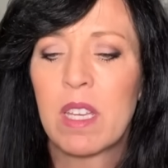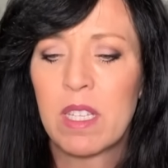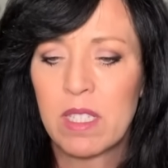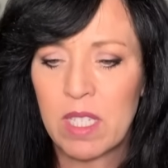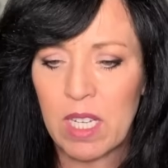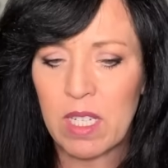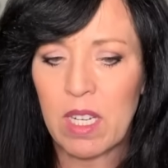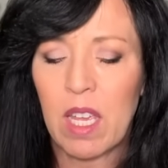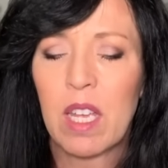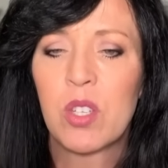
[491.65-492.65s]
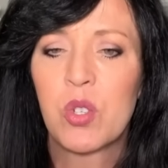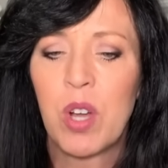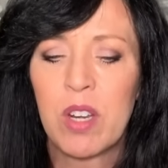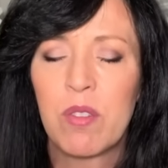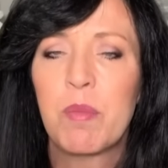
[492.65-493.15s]
in dignity and
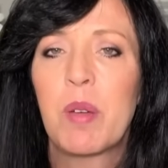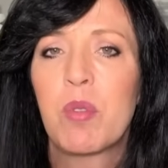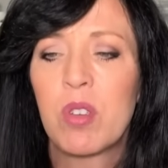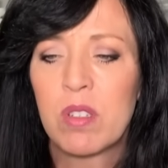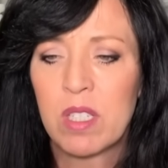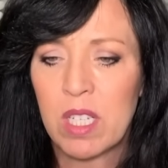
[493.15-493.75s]
try to remember you're